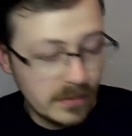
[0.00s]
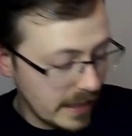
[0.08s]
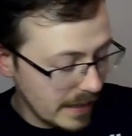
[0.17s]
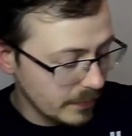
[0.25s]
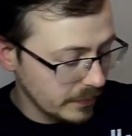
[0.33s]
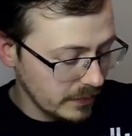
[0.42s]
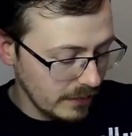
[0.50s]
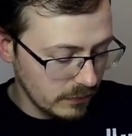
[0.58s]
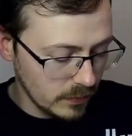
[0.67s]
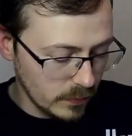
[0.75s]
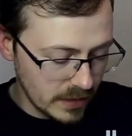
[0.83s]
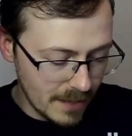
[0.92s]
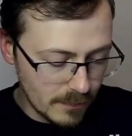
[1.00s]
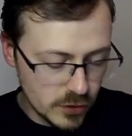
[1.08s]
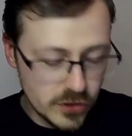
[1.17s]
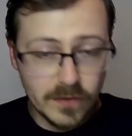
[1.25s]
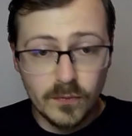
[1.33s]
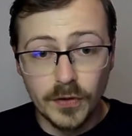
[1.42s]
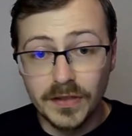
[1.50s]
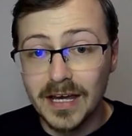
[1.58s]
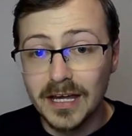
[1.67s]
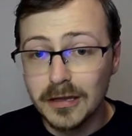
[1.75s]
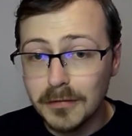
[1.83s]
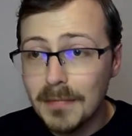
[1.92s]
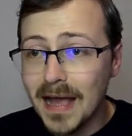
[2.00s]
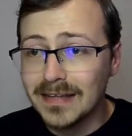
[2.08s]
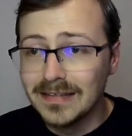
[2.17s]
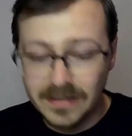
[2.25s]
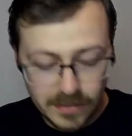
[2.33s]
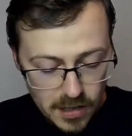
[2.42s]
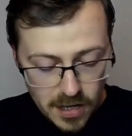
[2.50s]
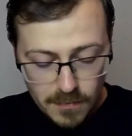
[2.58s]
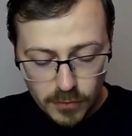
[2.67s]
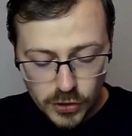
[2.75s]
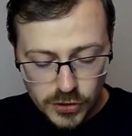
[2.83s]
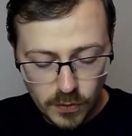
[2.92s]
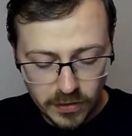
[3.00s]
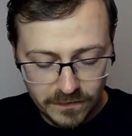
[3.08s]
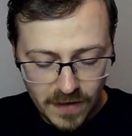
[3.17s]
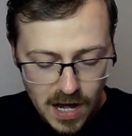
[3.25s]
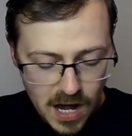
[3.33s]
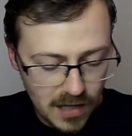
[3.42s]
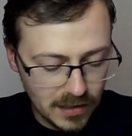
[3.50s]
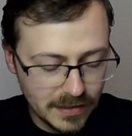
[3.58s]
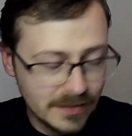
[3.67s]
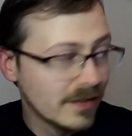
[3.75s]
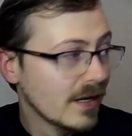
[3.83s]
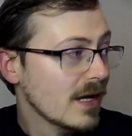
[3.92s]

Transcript: Gable Stevenson will get much of what the expected push was for Harland,